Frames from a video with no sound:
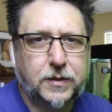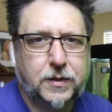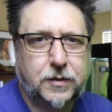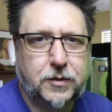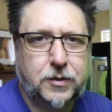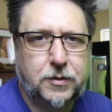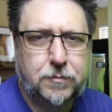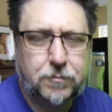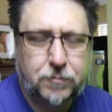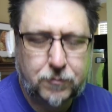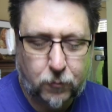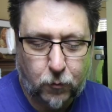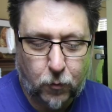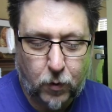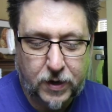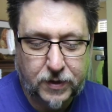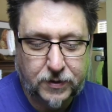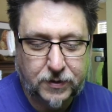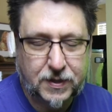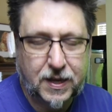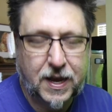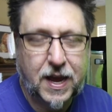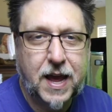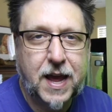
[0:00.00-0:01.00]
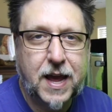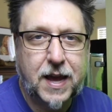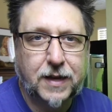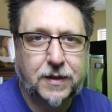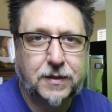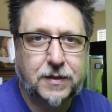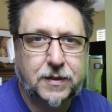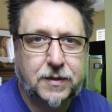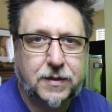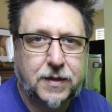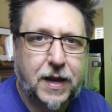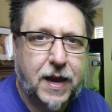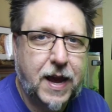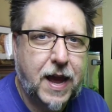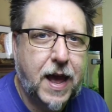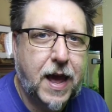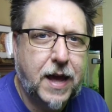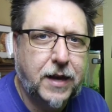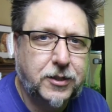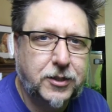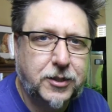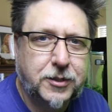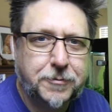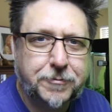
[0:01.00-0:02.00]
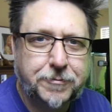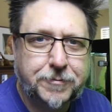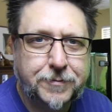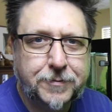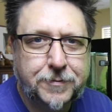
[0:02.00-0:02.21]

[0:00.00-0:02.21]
the eggs as they hatch.